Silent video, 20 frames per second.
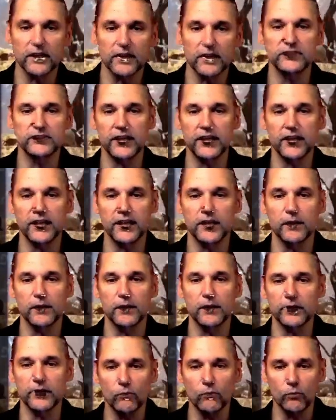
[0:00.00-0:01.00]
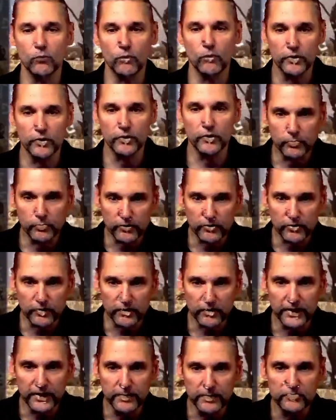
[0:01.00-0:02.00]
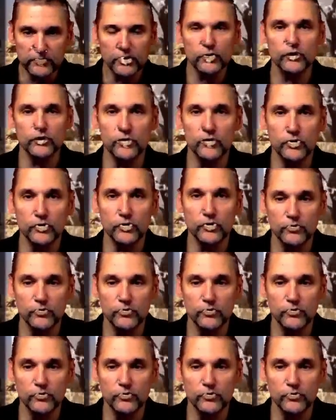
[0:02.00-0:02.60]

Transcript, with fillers: bringing the one who proclaims the good news,